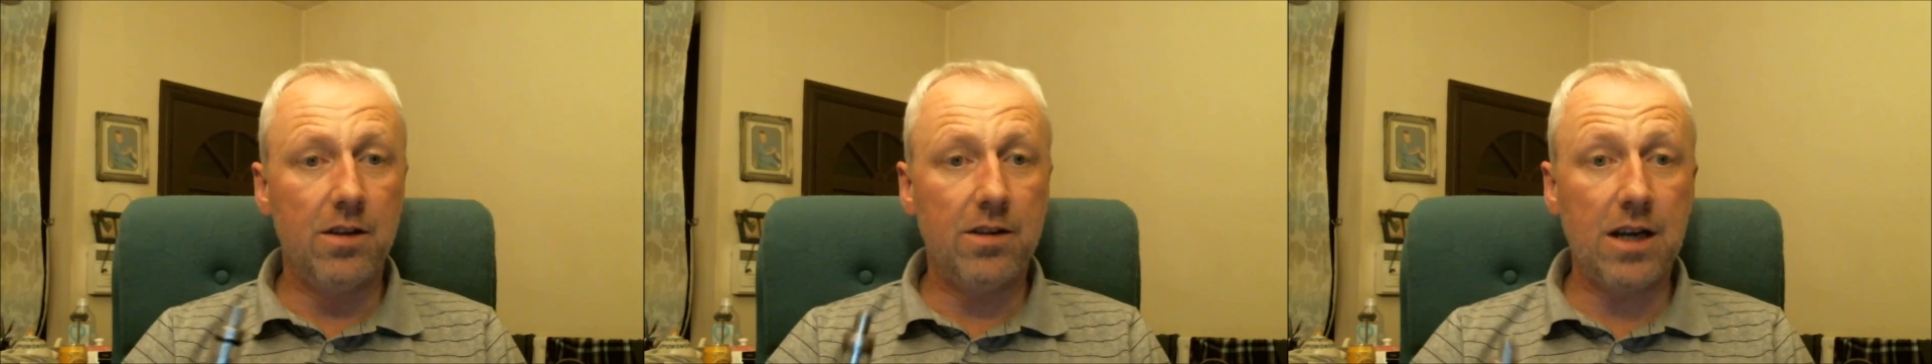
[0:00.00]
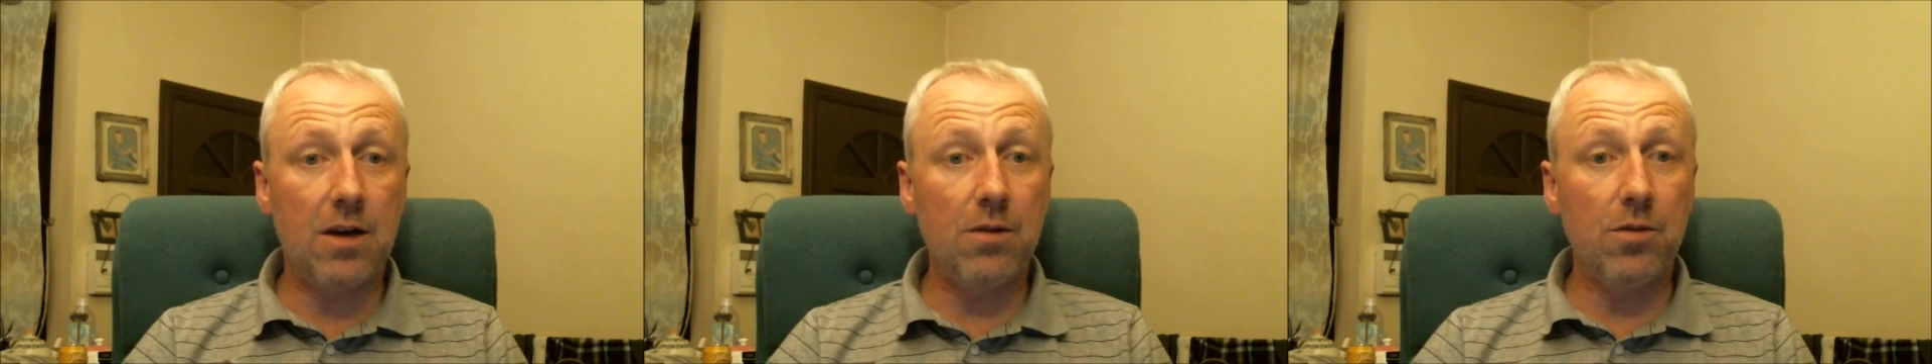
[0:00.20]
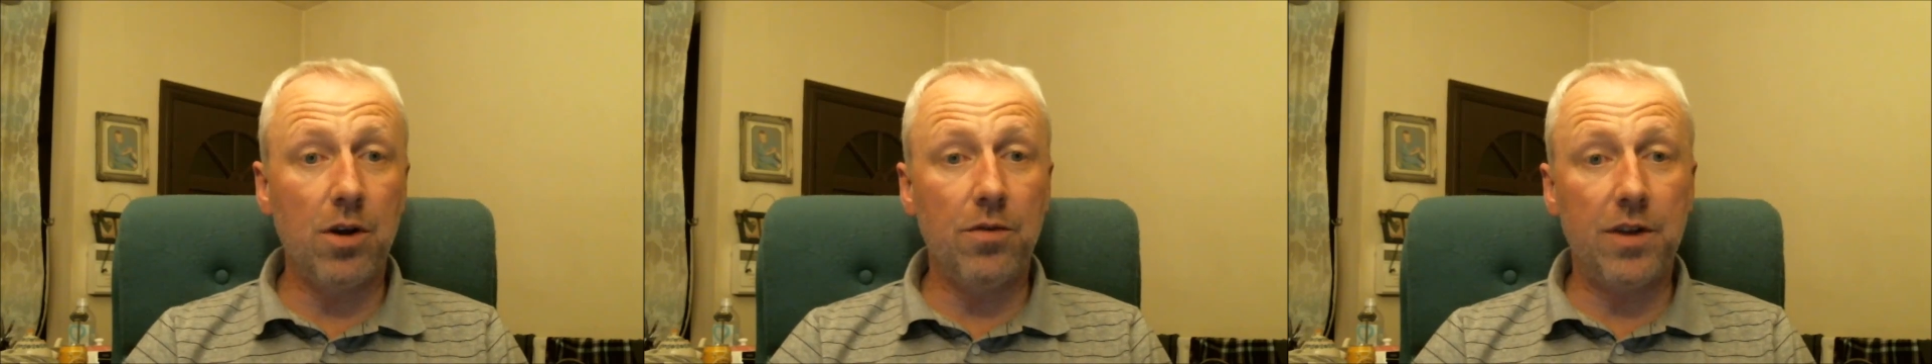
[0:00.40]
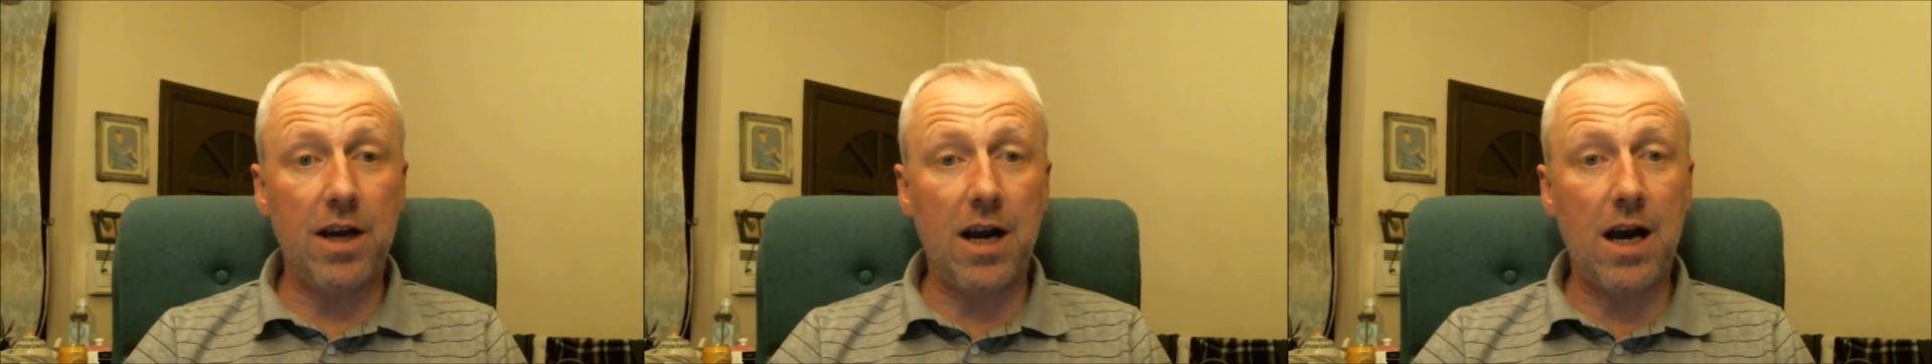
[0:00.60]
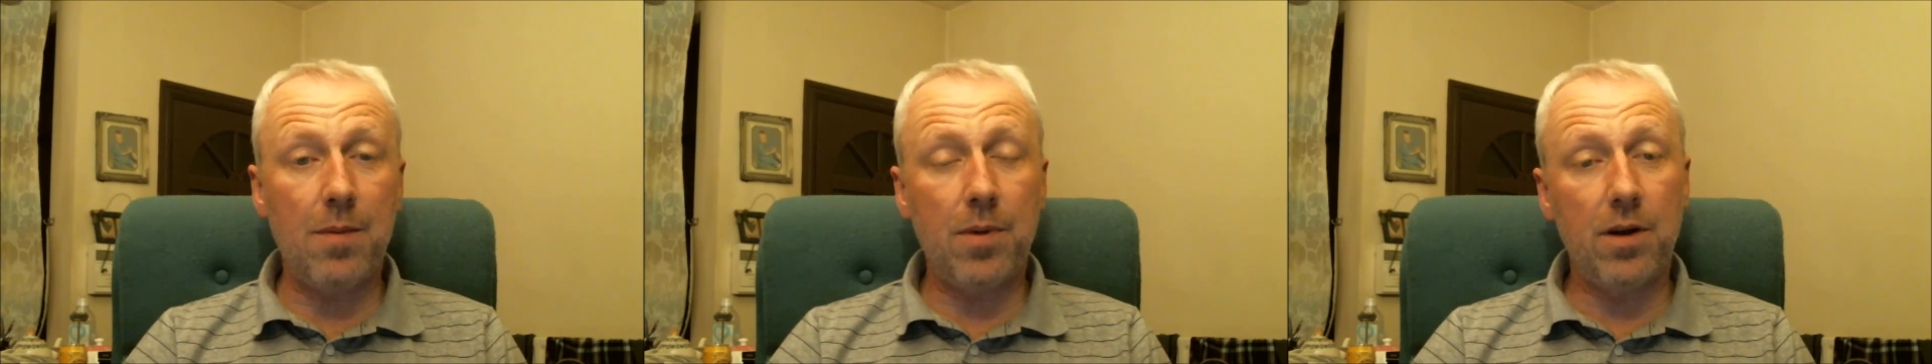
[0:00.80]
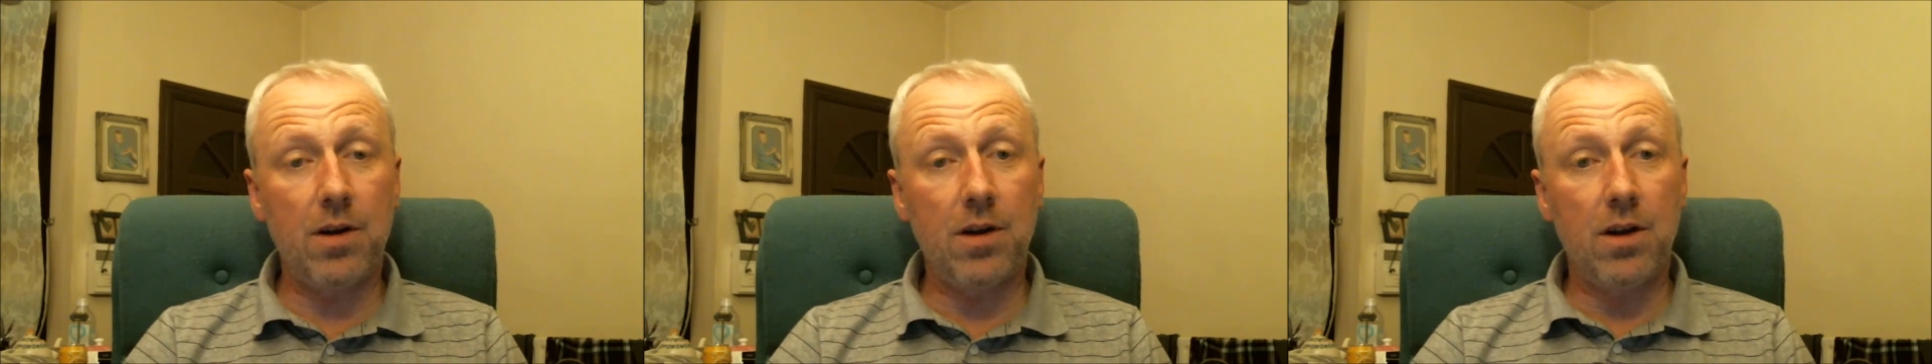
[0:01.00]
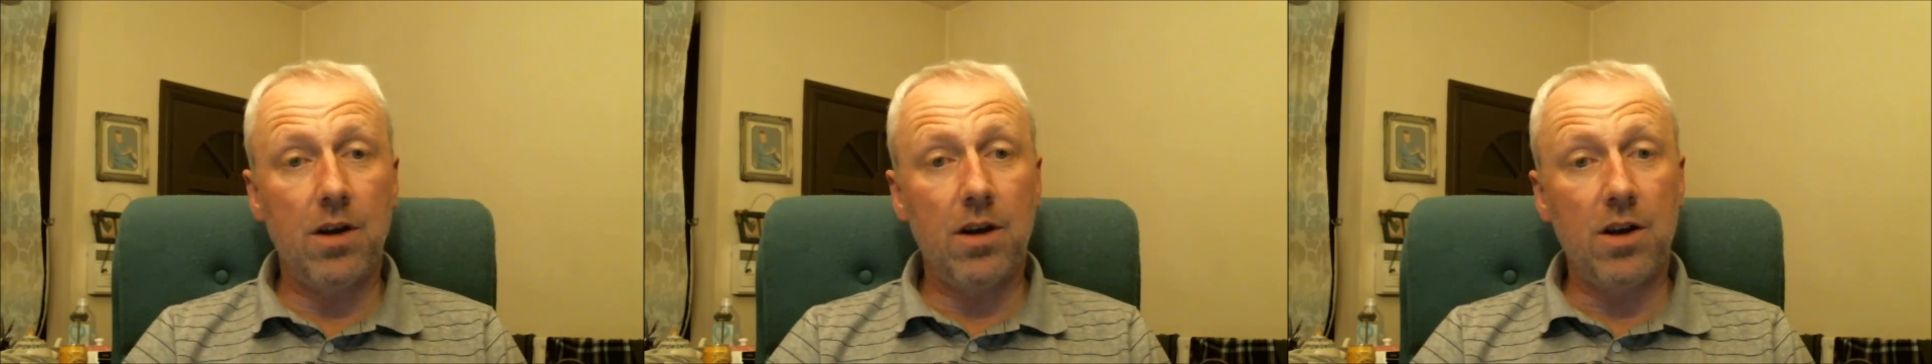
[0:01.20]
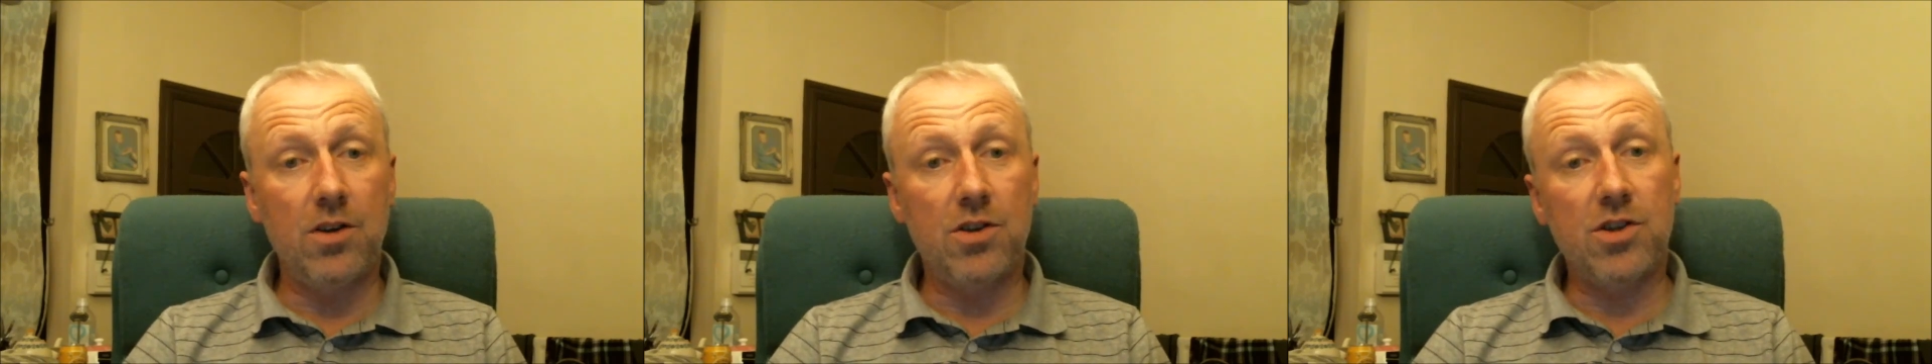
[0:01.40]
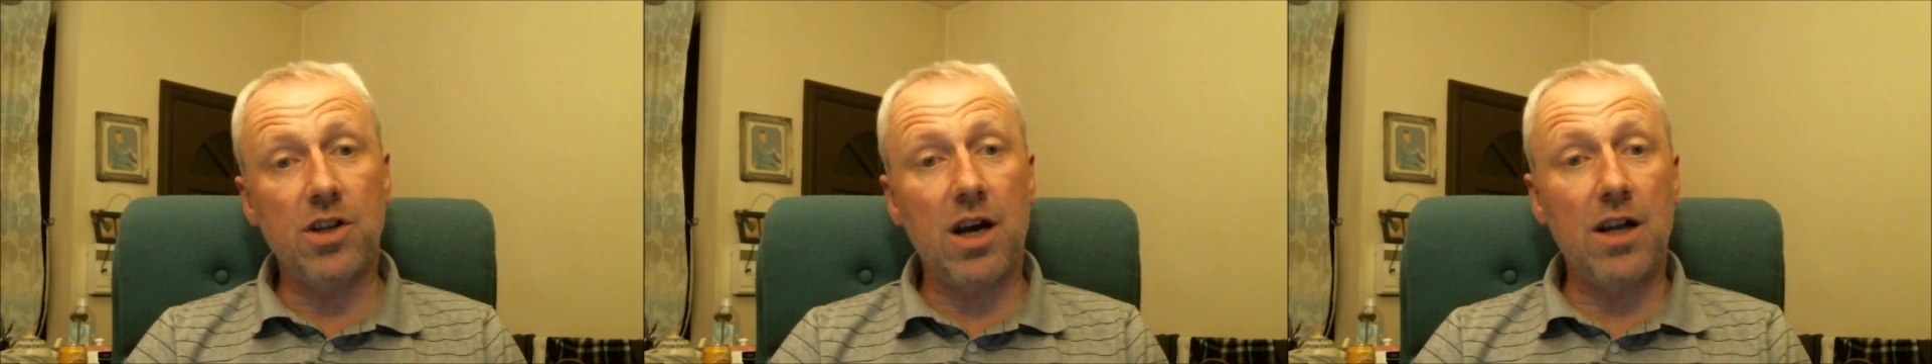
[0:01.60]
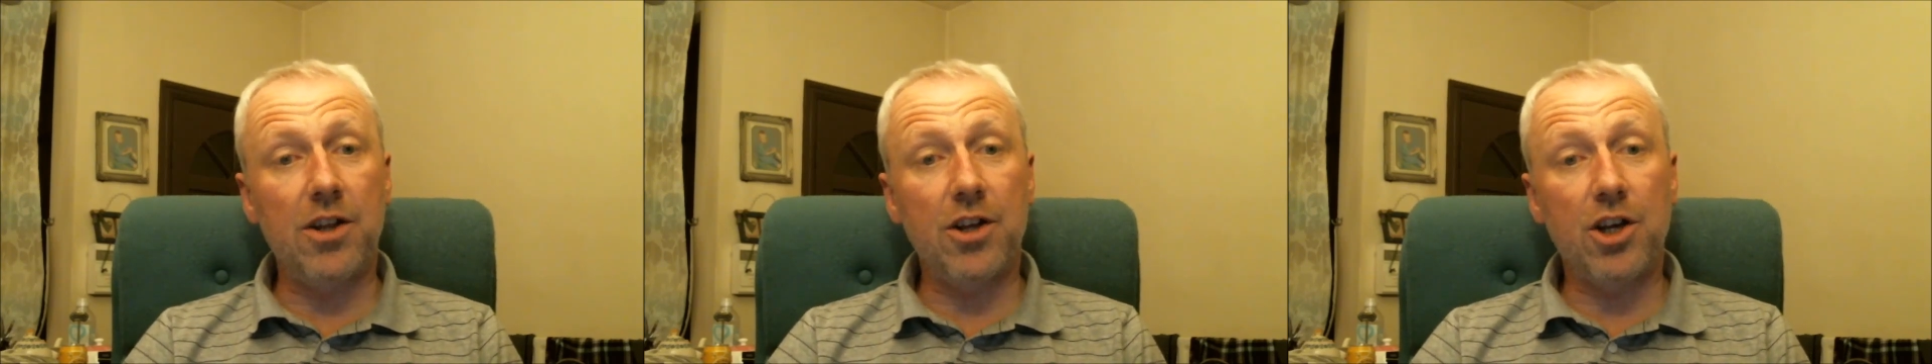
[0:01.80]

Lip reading: download the app and slide the